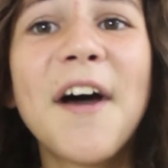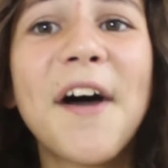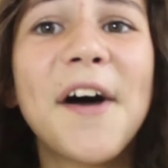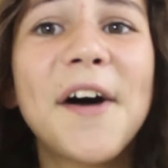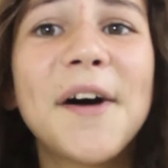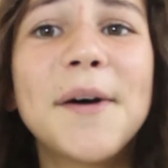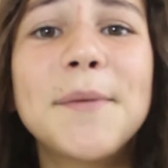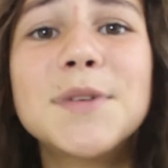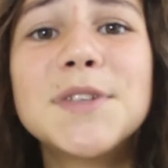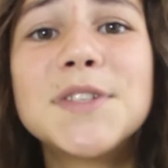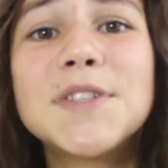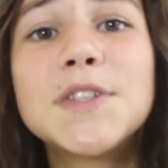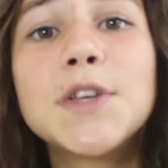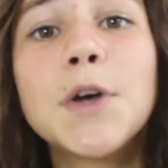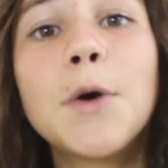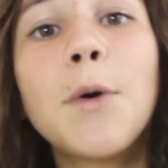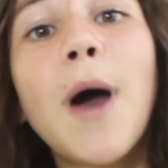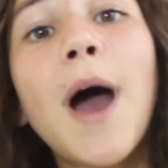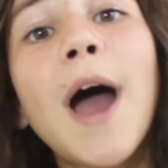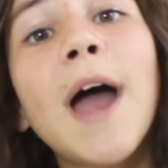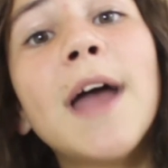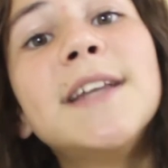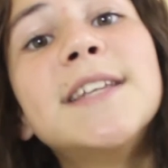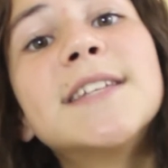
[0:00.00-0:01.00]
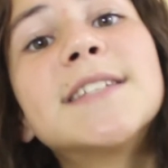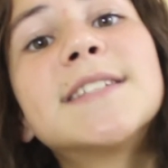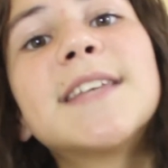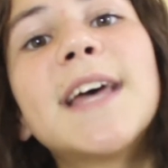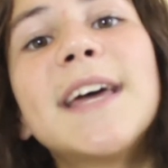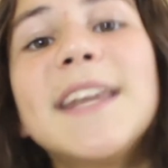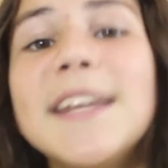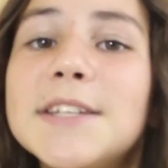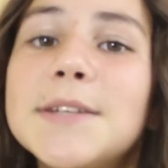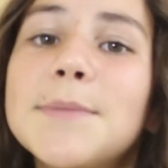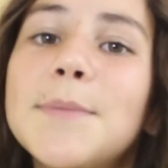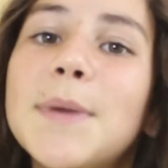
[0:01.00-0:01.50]
Um, so I
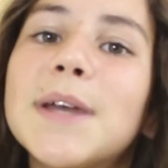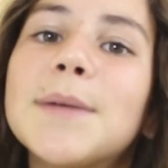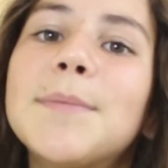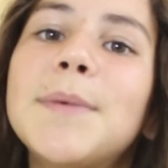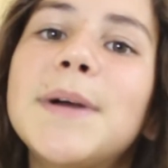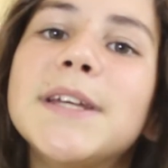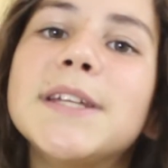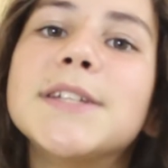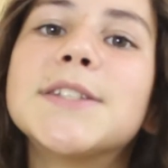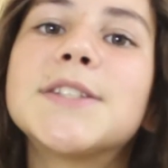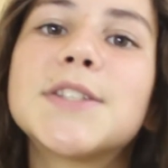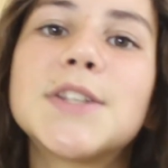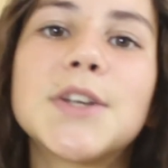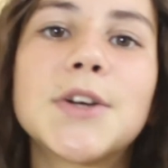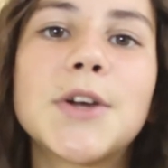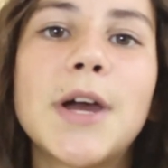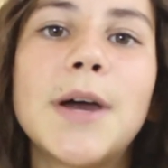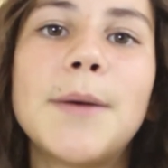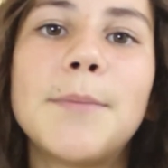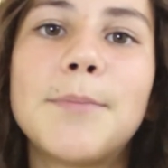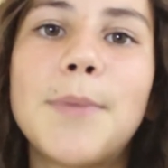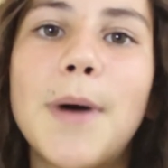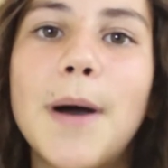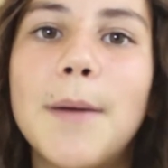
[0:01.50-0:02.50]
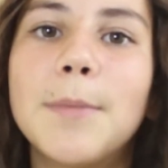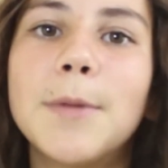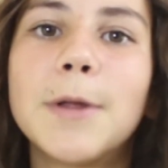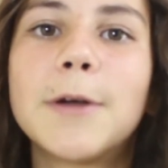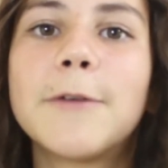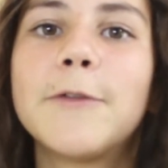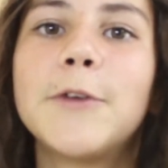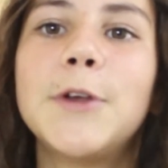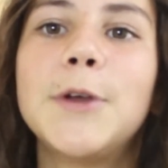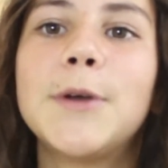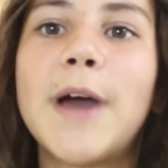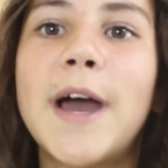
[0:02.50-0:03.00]
decided to make my Instagram
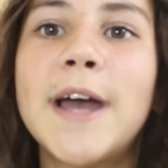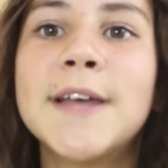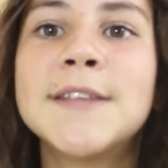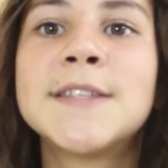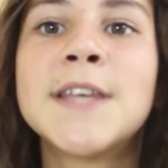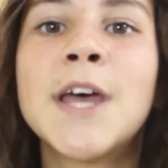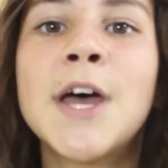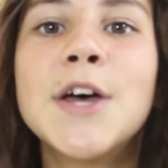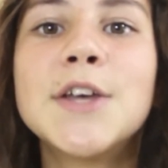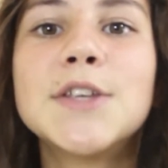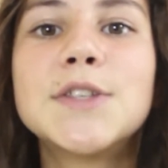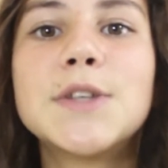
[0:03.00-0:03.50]
public for you guys,